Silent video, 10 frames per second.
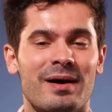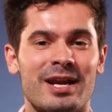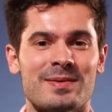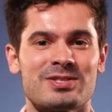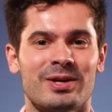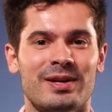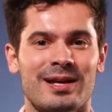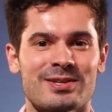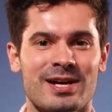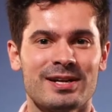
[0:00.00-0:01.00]
name is Dylan
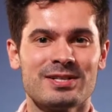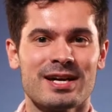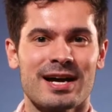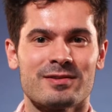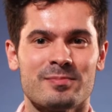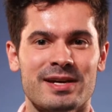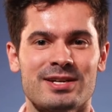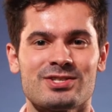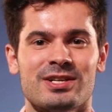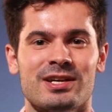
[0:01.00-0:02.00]
DelliSanti. I have a
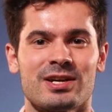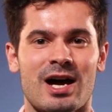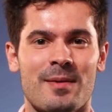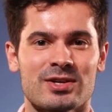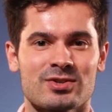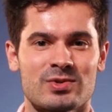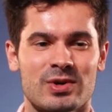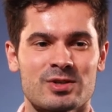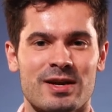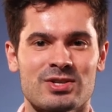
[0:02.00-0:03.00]
PhD in economics from
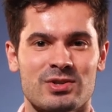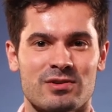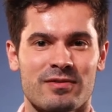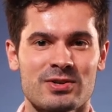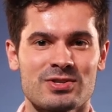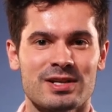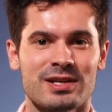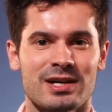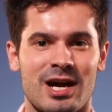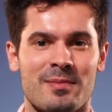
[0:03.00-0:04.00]
George Mason
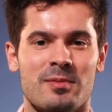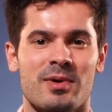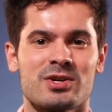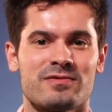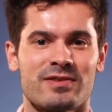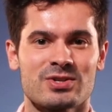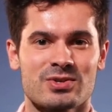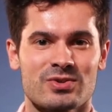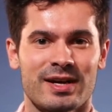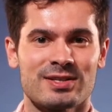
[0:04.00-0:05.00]
University, and I'm an Emergent
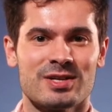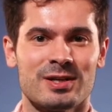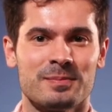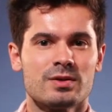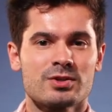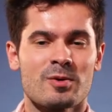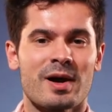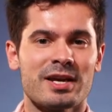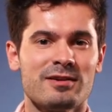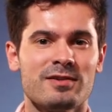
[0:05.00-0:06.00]
Ventures grantee. So
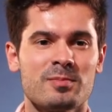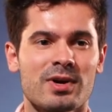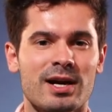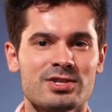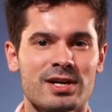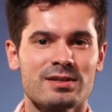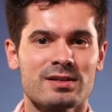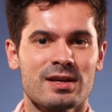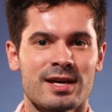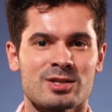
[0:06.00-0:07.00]
my EV
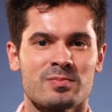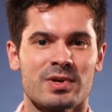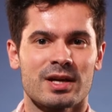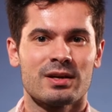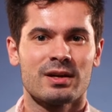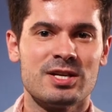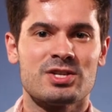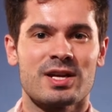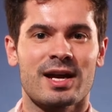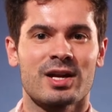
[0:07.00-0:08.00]
project has been
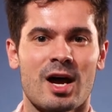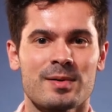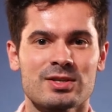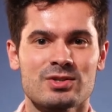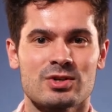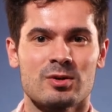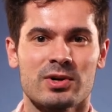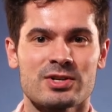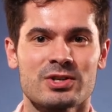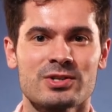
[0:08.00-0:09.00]
teaching economics to
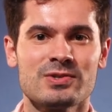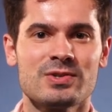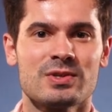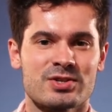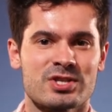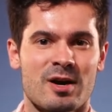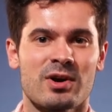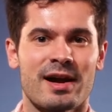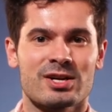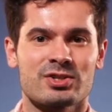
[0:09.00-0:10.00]
prisoners. This
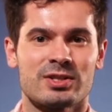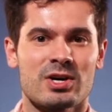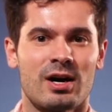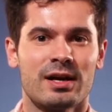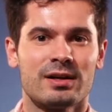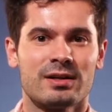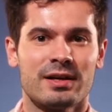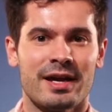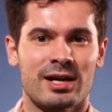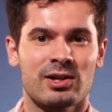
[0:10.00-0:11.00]
summer, I actually taught
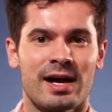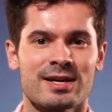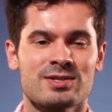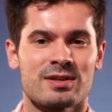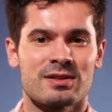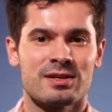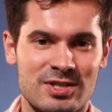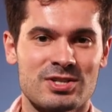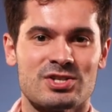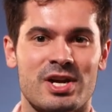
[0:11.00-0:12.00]
a class at the
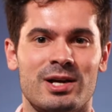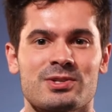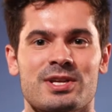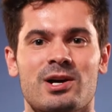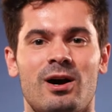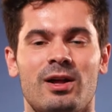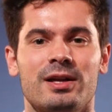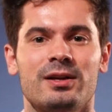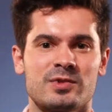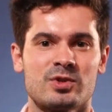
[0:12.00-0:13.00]
DC jail, as they call
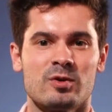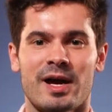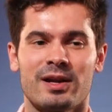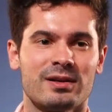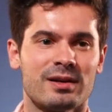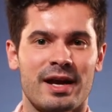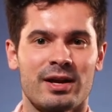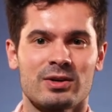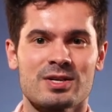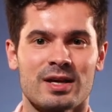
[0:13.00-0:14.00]
it, to about
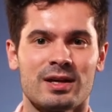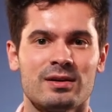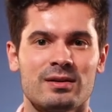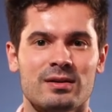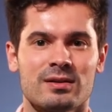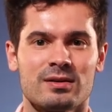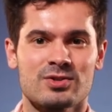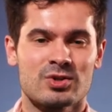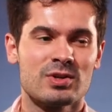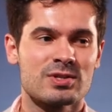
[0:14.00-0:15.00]
nine or 10
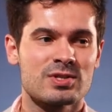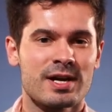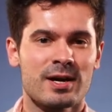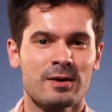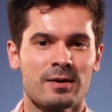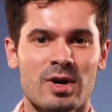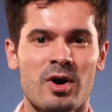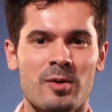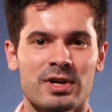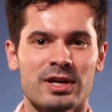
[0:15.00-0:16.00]
students there. What I'm
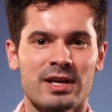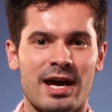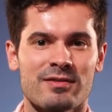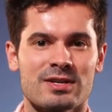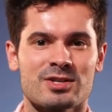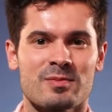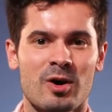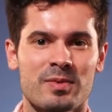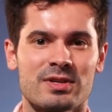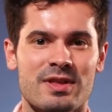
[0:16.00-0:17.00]
hoping to get out of it is I'm
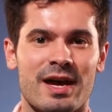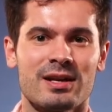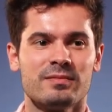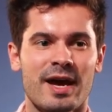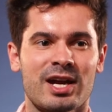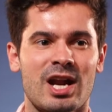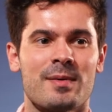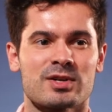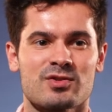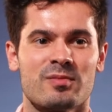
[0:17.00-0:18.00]
hoping that
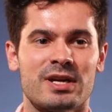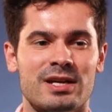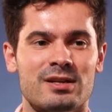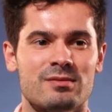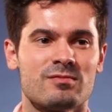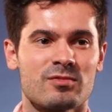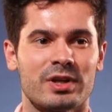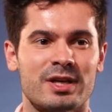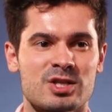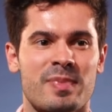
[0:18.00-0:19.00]
economics for me, it
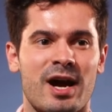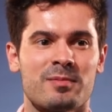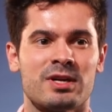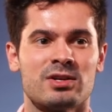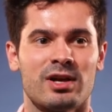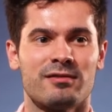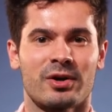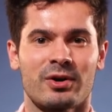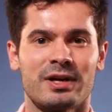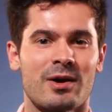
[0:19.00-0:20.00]
really inspired me to love
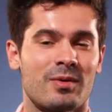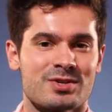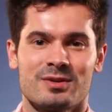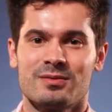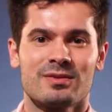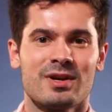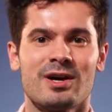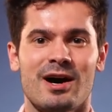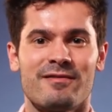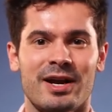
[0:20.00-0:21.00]
learning. I wasn't
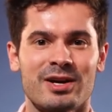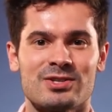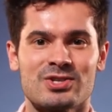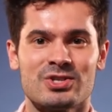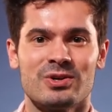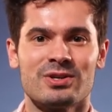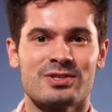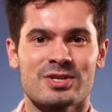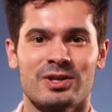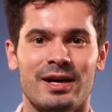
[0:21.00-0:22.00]
a very good student
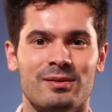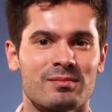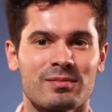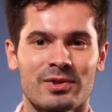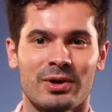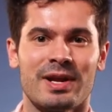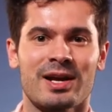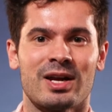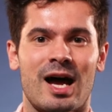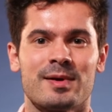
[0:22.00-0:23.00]
until I learned
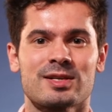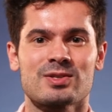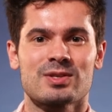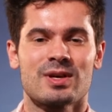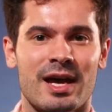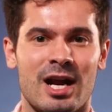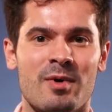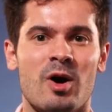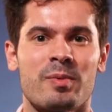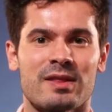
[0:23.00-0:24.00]
economics, and
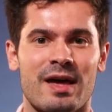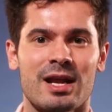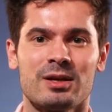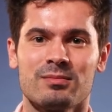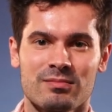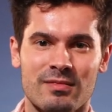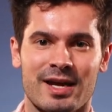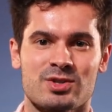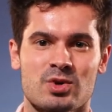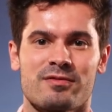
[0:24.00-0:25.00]
I'm hoping that
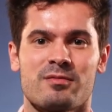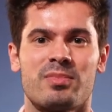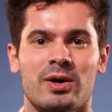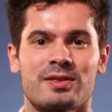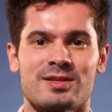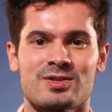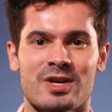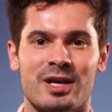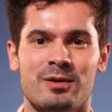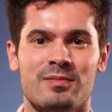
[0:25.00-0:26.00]
I can sort of impart that
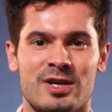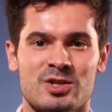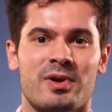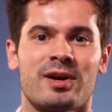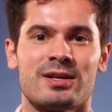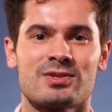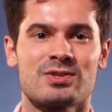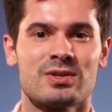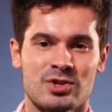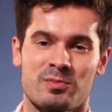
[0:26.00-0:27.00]
same
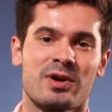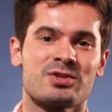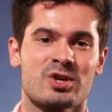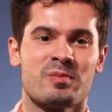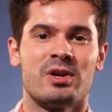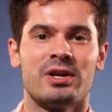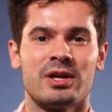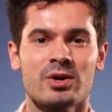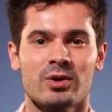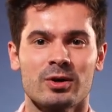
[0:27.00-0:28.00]
experience to the prison
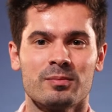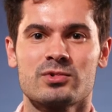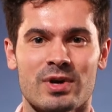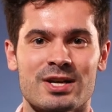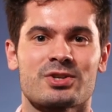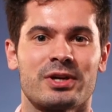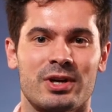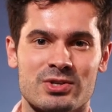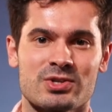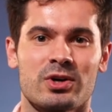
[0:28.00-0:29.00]
community who are tragically
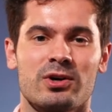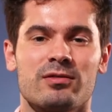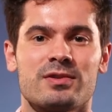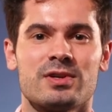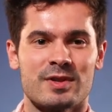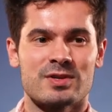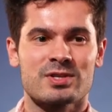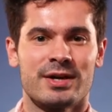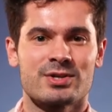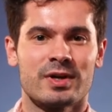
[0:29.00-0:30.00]
underserved in this
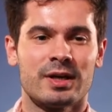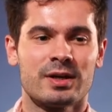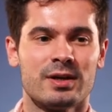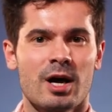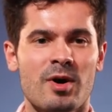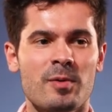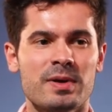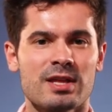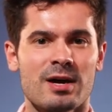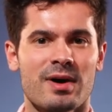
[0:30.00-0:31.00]
country. I'm
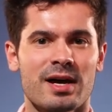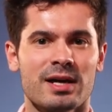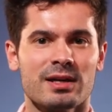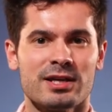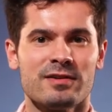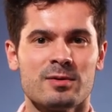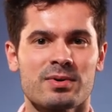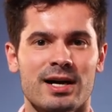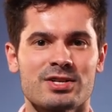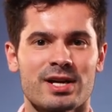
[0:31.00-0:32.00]
hoping that my EV
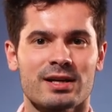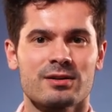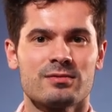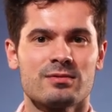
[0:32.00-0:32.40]
project